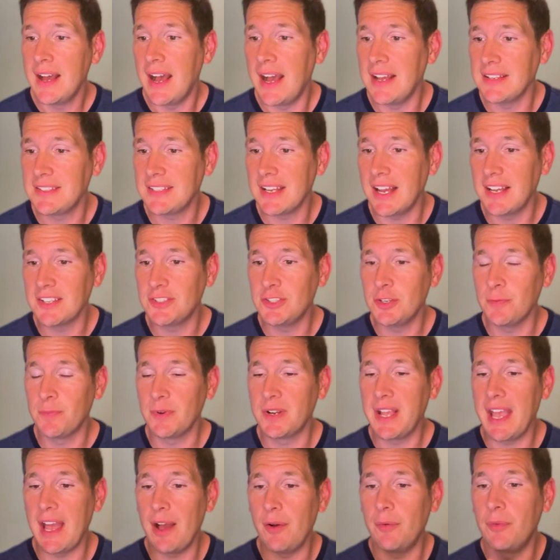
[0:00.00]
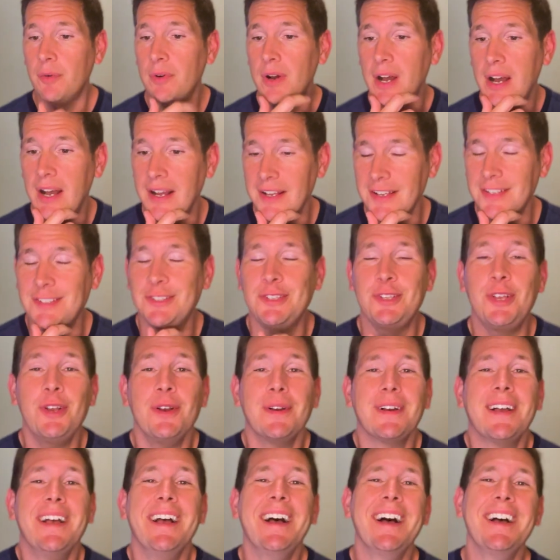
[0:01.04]
I saw a super cat, uh,
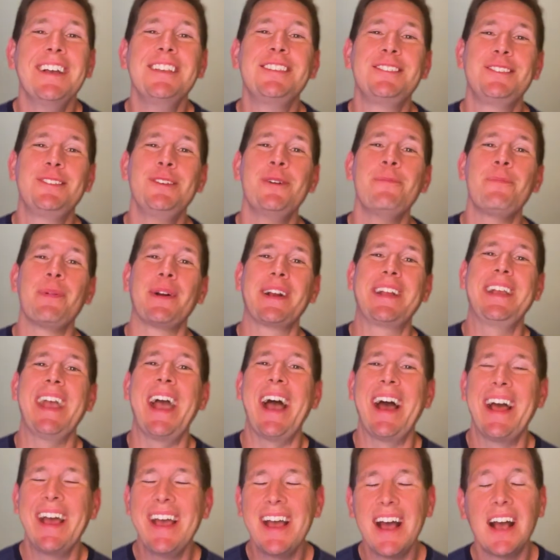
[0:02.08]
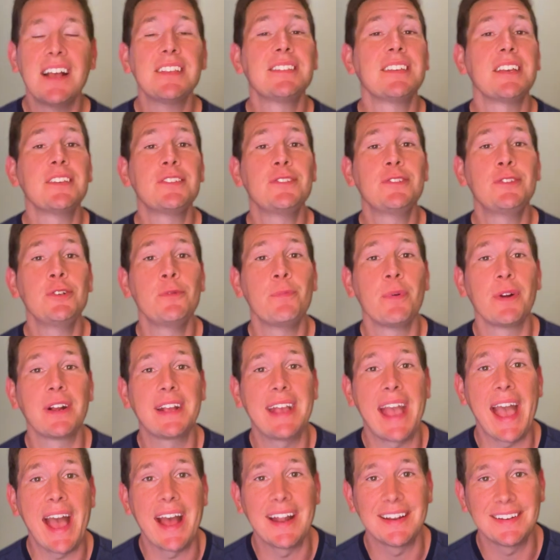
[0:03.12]
su super cat, I saw a super
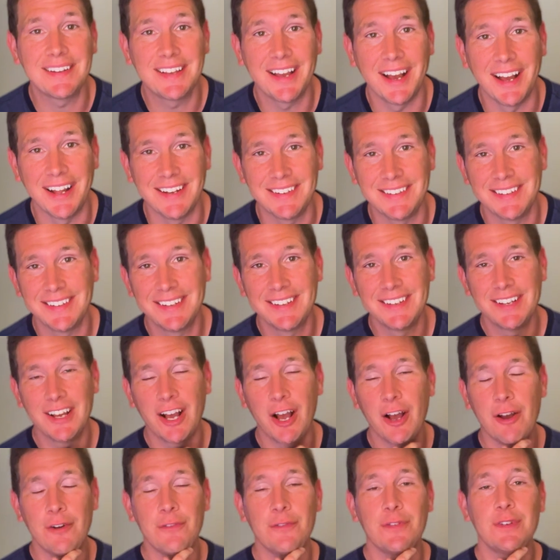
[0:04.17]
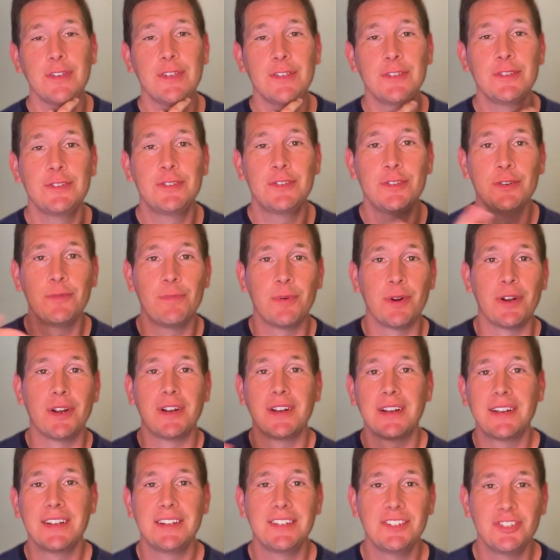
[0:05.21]
cat cut of
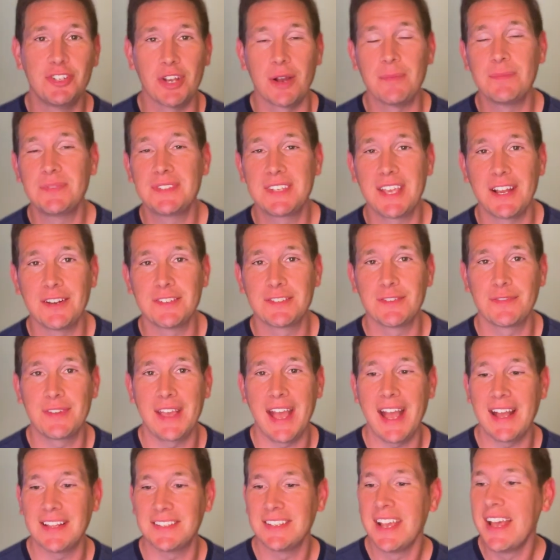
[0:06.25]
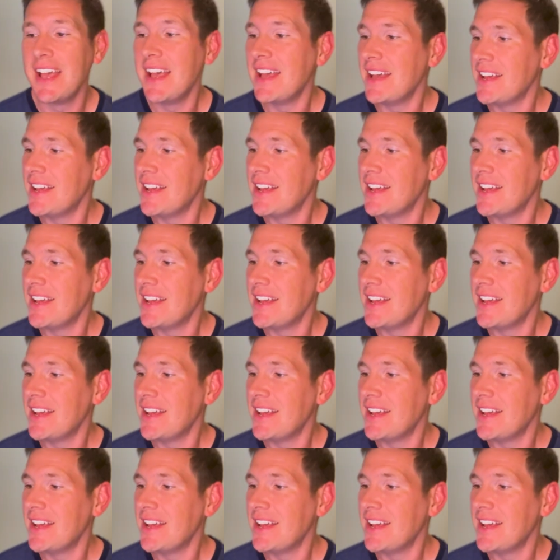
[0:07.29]
super jump scares of cats.